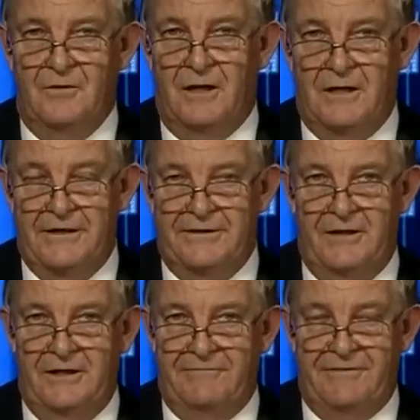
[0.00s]
Look, I
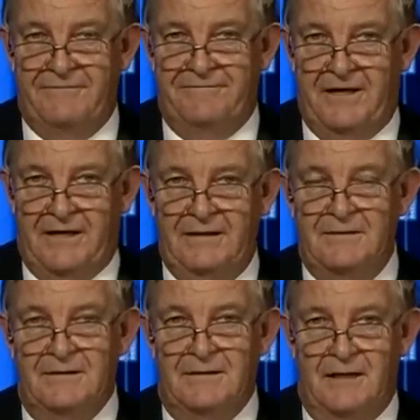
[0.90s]
don't have that
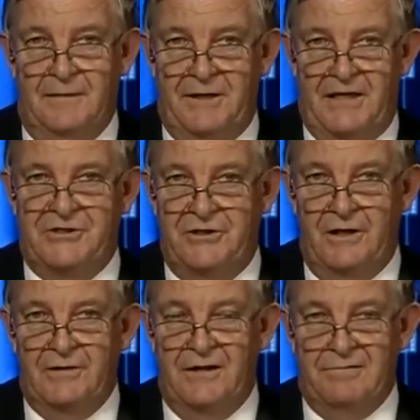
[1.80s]
figure. But as
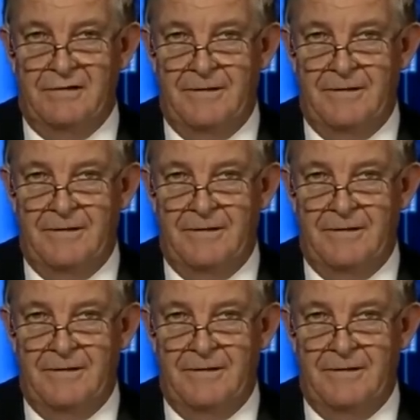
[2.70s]
you know,